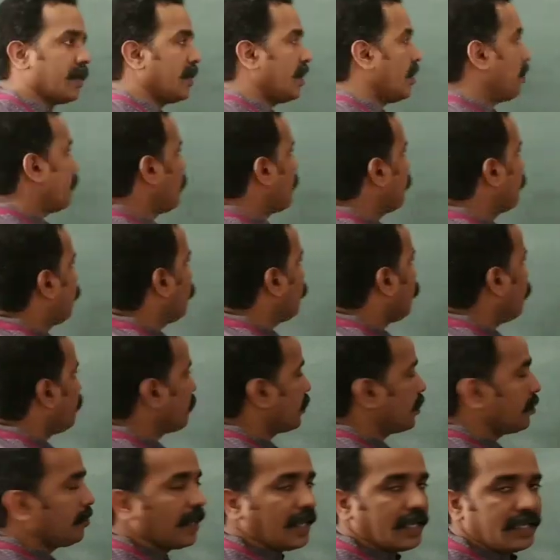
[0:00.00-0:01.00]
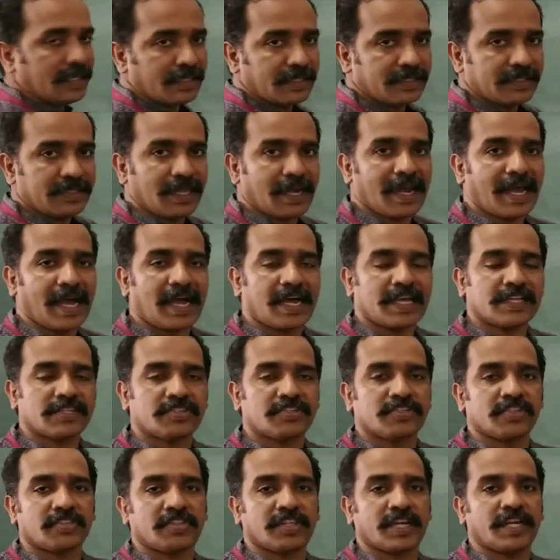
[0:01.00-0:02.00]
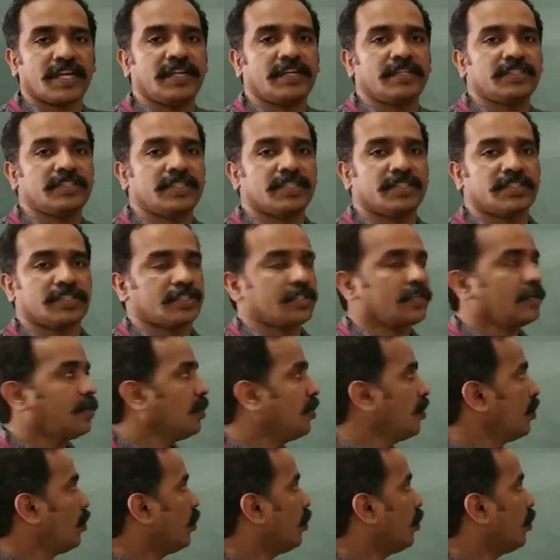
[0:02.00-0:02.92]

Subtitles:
Number formed by the last 3 digits